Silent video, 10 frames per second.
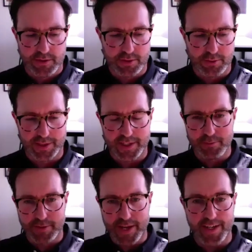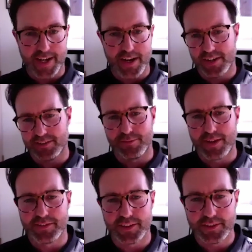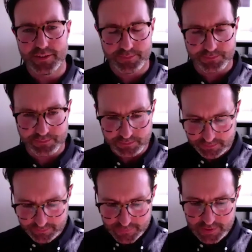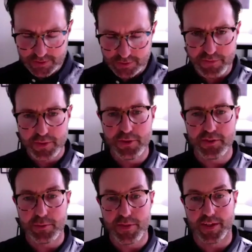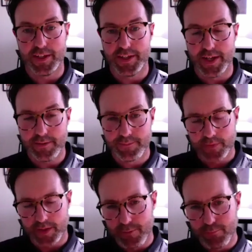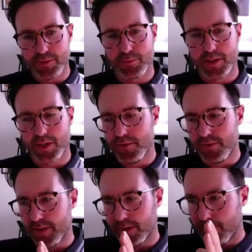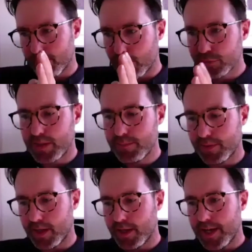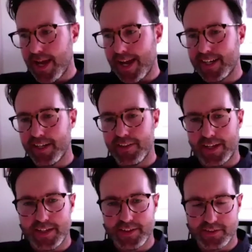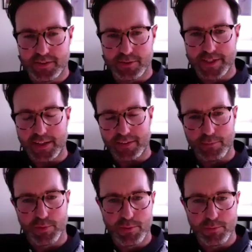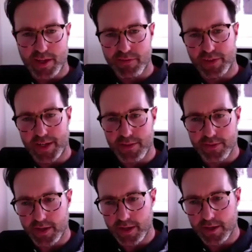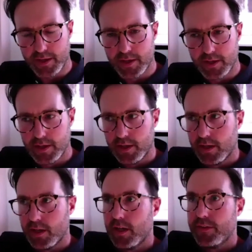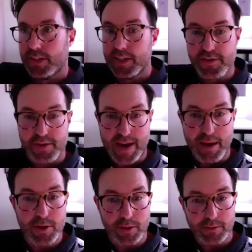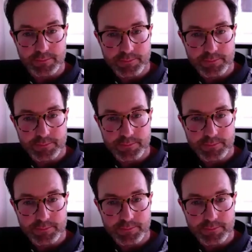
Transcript: leader when they engage us to run sessions. So if you're using it with a leader in one-to-one coaching, most people are getting that leader to get to the point where they fill out the leadership handbook.